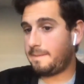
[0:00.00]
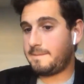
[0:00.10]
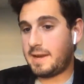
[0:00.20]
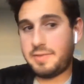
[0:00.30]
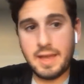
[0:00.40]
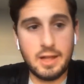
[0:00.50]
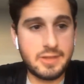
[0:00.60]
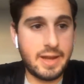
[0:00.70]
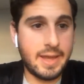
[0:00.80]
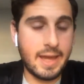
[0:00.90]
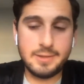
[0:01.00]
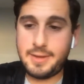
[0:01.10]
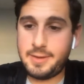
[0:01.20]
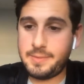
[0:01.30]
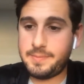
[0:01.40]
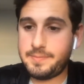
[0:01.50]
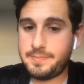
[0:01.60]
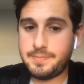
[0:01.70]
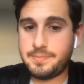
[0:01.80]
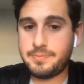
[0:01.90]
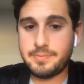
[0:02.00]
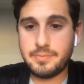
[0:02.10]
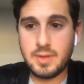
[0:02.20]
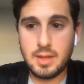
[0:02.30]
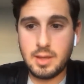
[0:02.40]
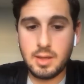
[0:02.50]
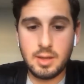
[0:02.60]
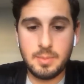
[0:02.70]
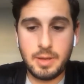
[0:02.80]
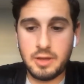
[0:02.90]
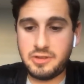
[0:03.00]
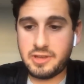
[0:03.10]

Anything else I didn't get to? Apologies